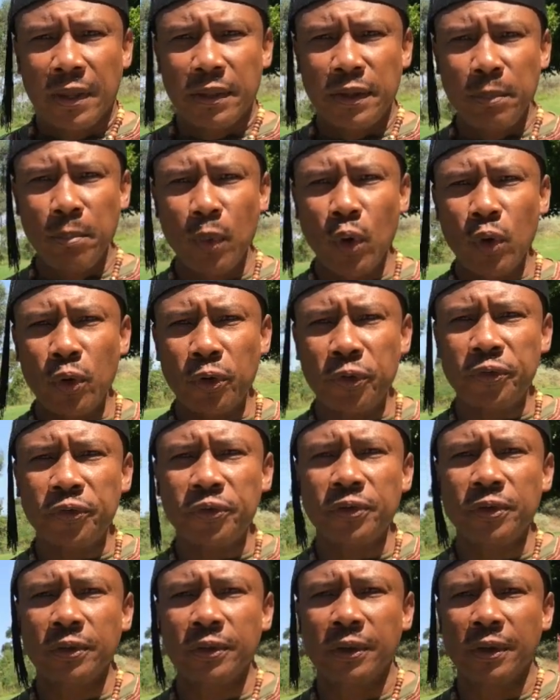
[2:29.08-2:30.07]
The
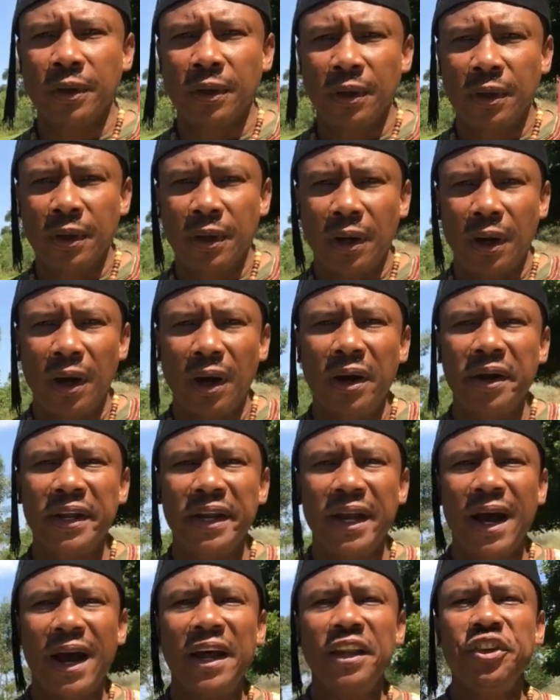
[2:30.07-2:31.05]
Moors are
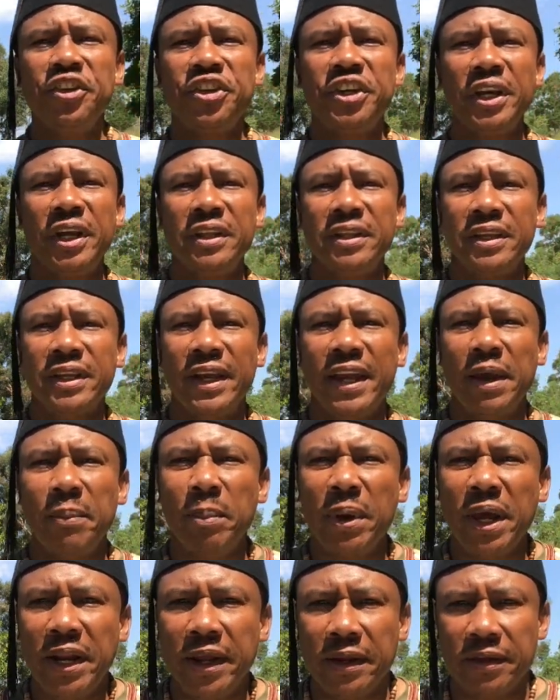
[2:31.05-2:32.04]
the ancient
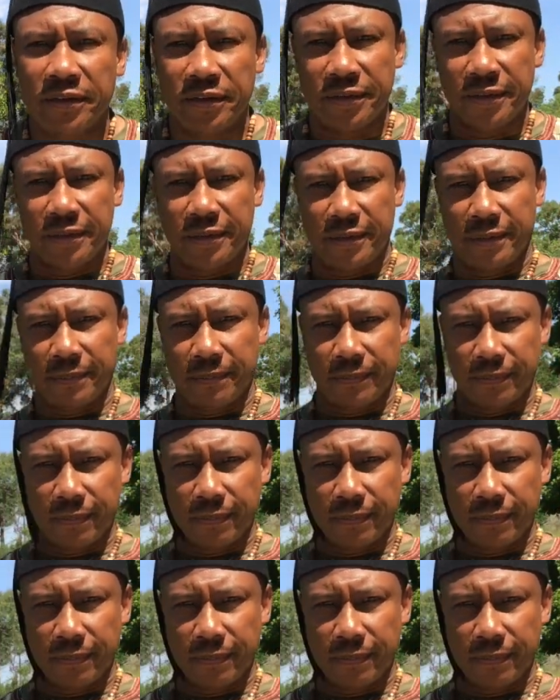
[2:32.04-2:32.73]
Kemetics